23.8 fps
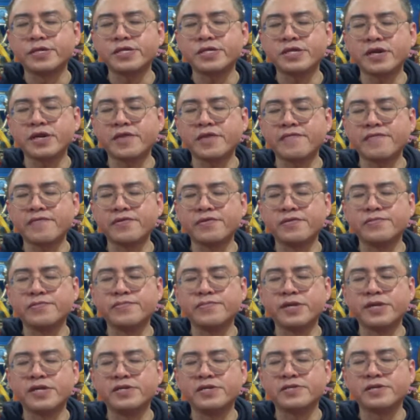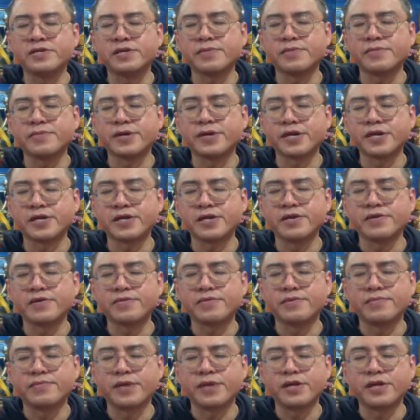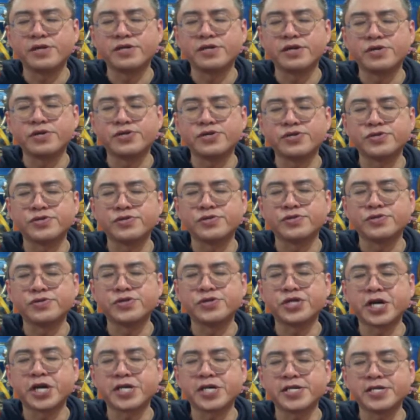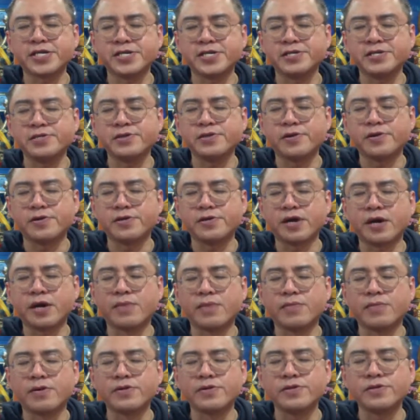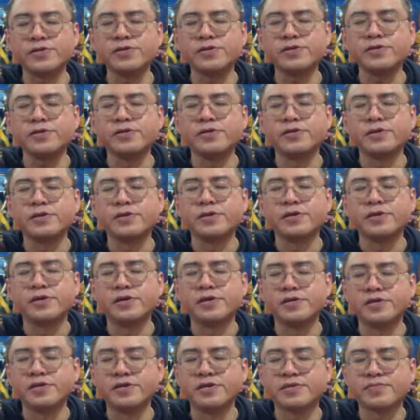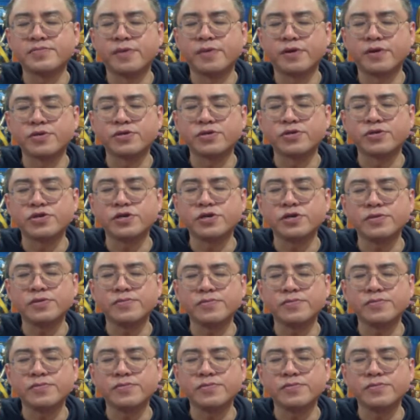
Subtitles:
take a few minutes at the beginning of the meditation to check in on our body in this posture.